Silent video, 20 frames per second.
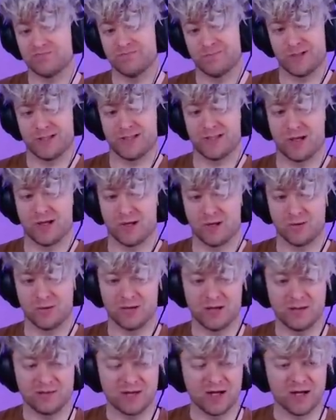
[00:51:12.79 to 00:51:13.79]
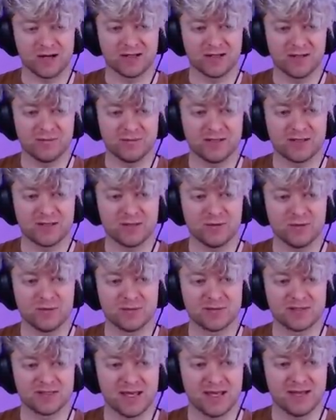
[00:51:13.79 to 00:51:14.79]
so I'm not going to be too
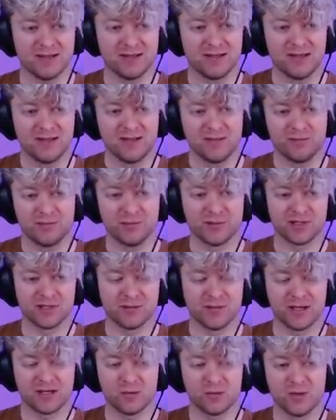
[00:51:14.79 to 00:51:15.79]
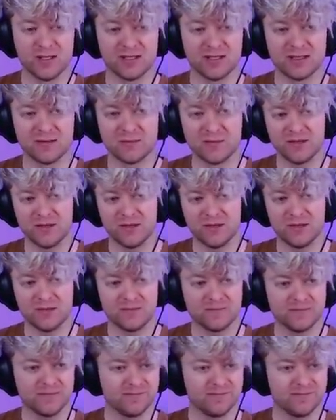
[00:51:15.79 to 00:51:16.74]
upset bringing my queen in the middle.